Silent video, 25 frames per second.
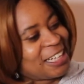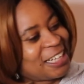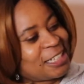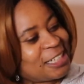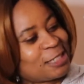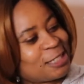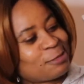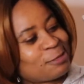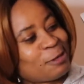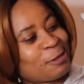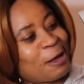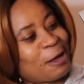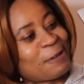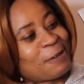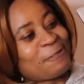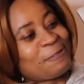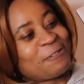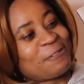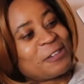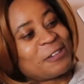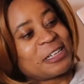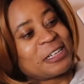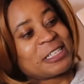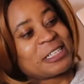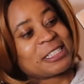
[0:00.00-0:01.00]
It's my
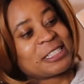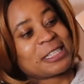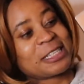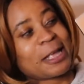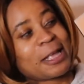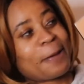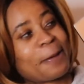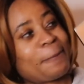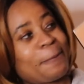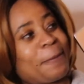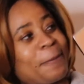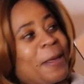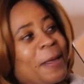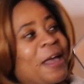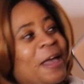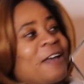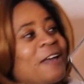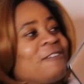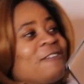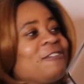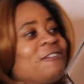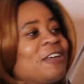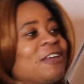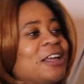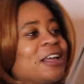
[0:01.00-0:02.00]
first time
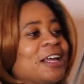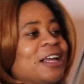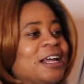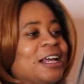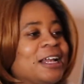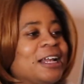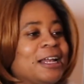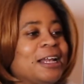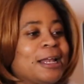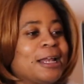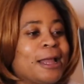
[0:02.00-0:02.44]
having a